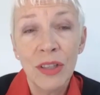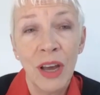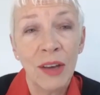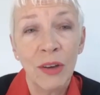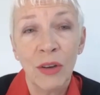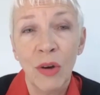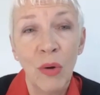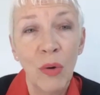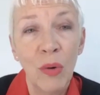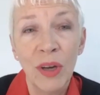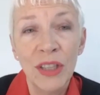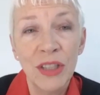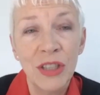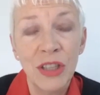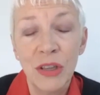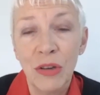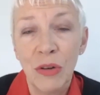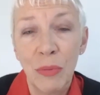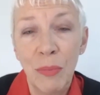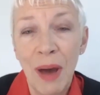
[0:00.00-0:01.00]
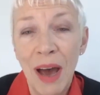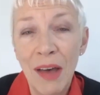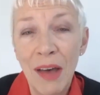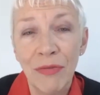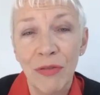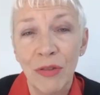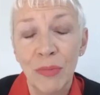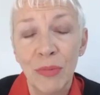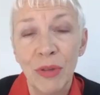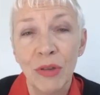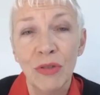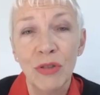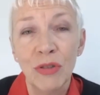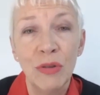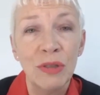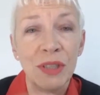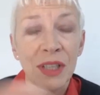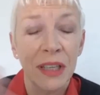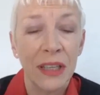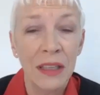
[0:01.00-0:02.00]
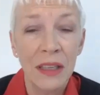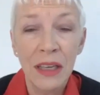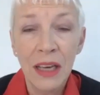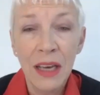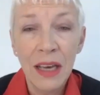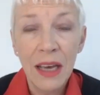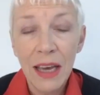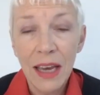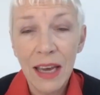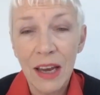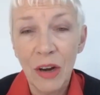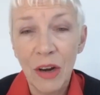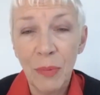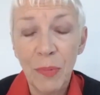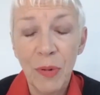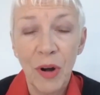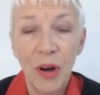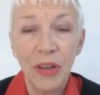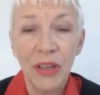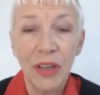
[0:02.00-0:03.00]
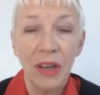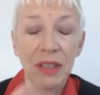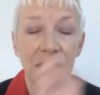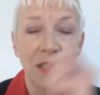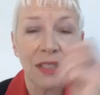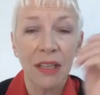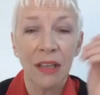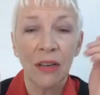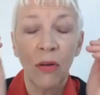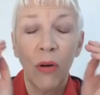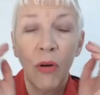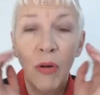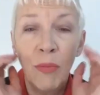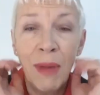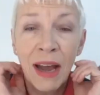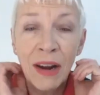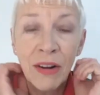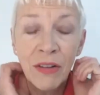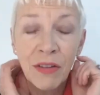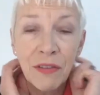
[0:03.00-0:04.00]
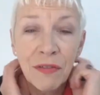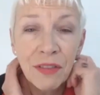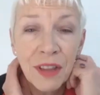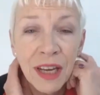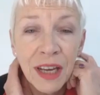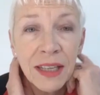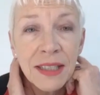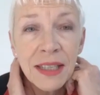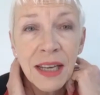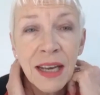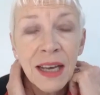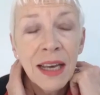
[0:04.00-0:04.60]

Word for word: go into your bathroom, you're using hair products and all manner of things.